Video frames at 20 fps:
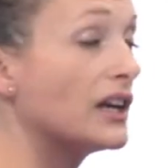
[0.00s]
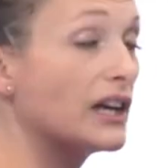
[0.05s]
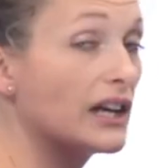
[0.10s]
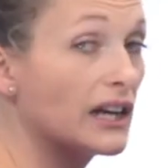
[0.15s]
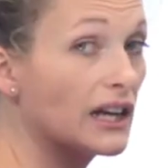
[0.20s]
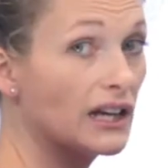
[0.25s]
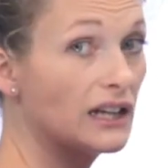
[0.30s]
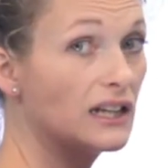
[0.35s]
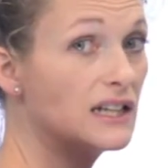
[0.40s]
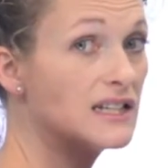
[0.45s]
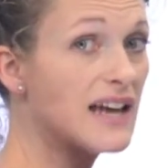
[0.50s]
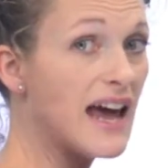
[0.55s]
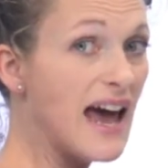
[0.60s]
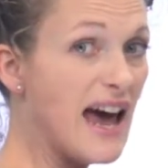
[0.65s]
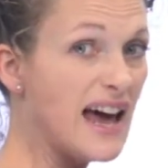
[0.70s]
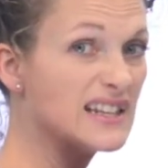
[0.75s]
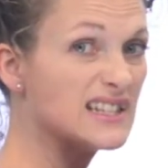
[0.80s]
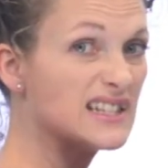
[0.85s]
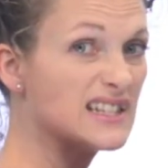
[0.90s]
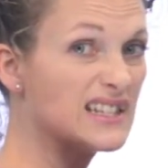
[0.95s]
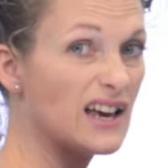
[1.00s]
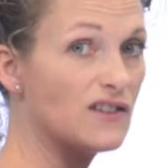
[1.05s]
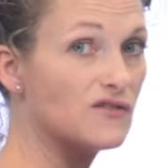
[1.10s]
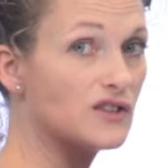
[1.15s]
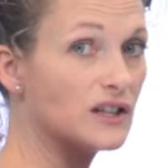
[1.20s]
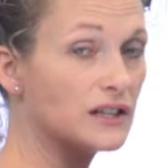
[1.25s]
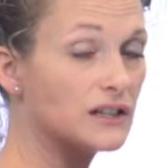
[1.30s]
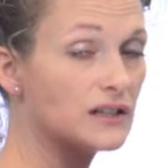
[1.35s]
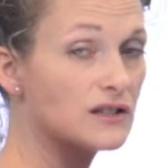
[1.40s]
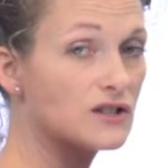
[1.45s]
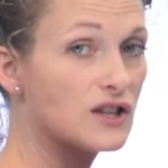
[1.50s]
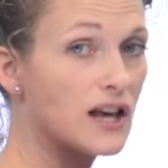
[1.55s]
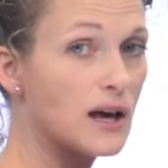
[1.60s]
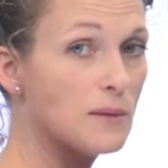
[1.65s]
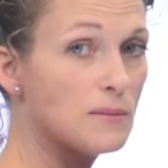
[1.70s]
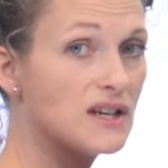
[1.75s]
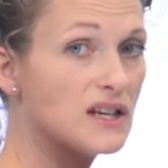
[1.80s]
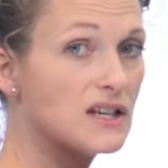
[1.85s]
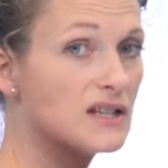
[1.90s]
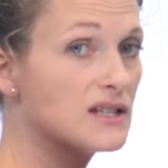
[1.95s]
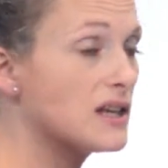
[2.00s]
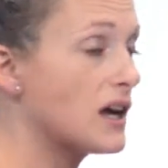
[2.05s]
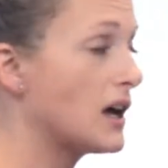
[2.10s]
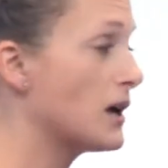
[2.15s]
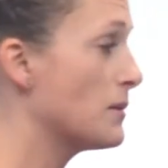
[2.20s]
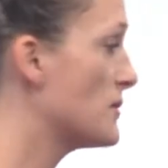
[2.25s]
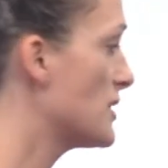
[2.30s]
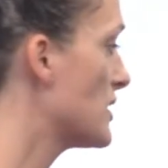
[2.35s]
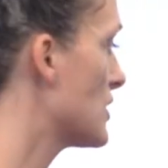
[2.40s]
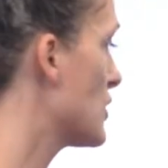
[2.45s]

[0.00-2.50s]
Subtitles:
and I need to add 7. So that means I'm going to